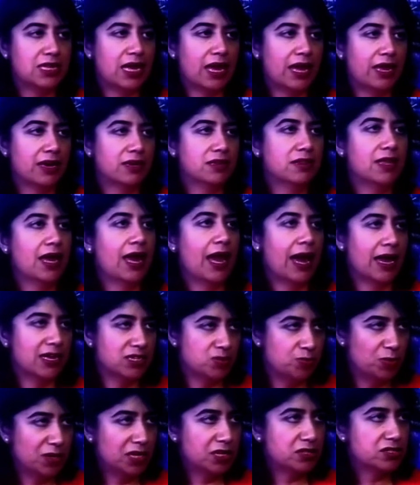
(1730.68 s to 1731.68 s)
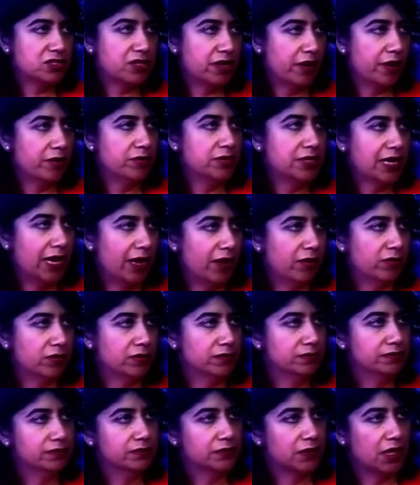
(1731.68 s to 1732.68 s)
that there has been a
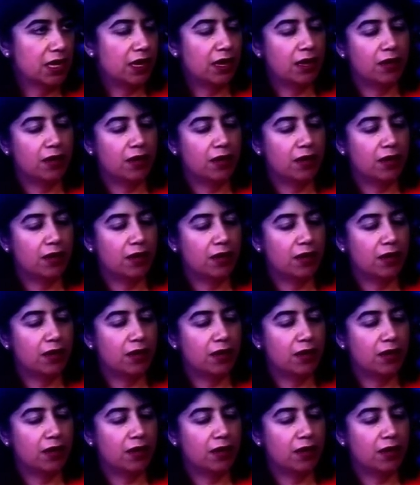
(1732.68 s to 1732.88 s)
slowdown hmm.